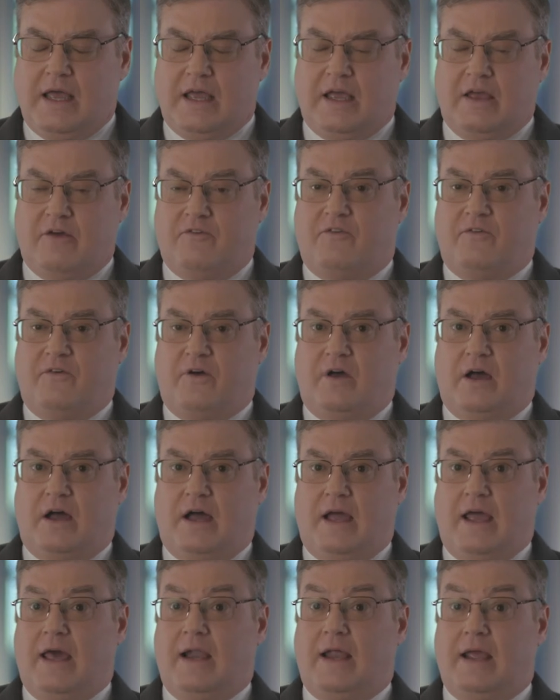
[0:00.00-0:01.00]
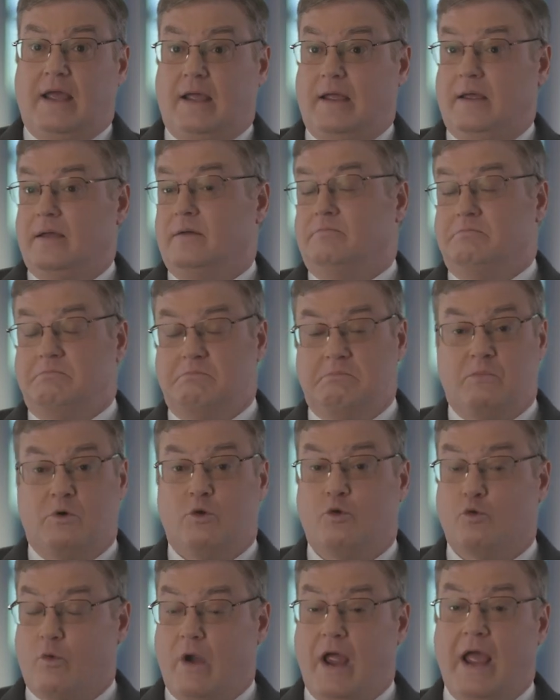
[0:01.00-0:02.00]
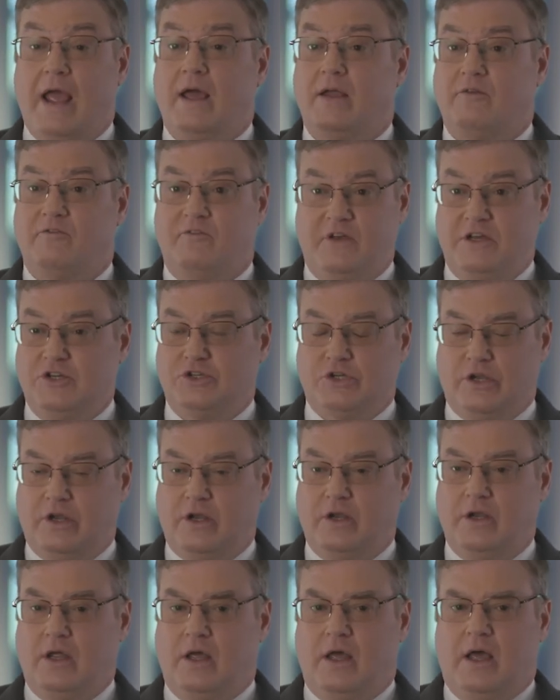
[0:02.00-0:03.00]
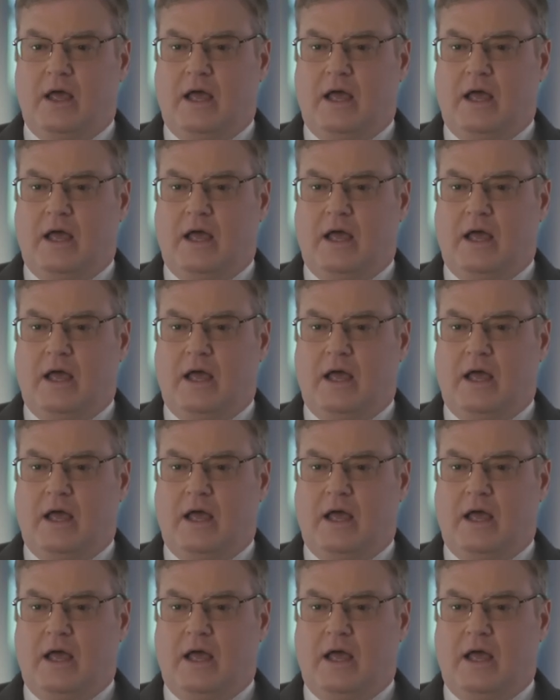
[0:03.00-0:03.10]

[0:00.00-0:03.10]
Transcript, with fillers: If I had a grand vision,